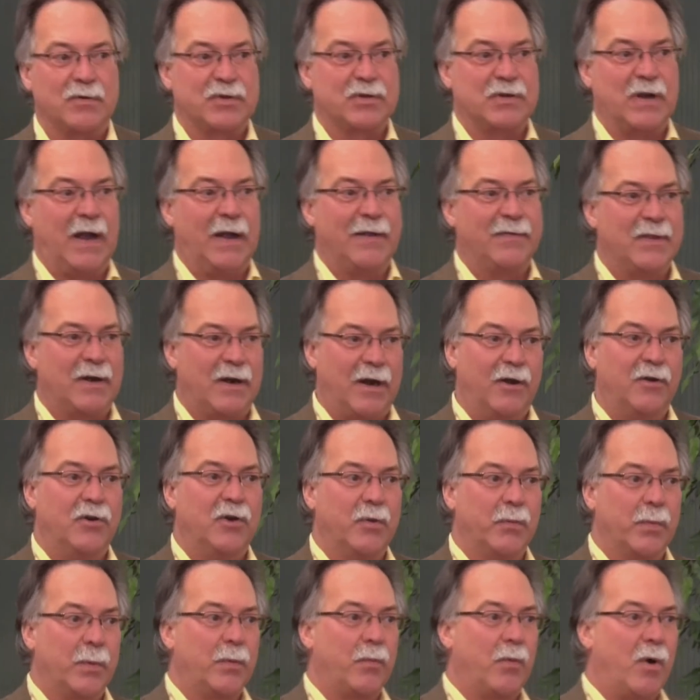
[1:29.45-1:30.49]
side that I
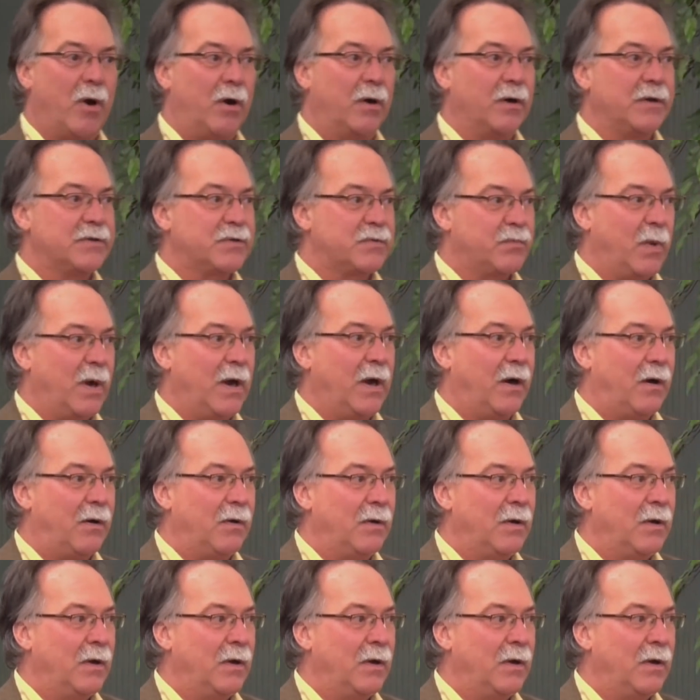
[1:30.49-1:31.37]
knew were wrong as well.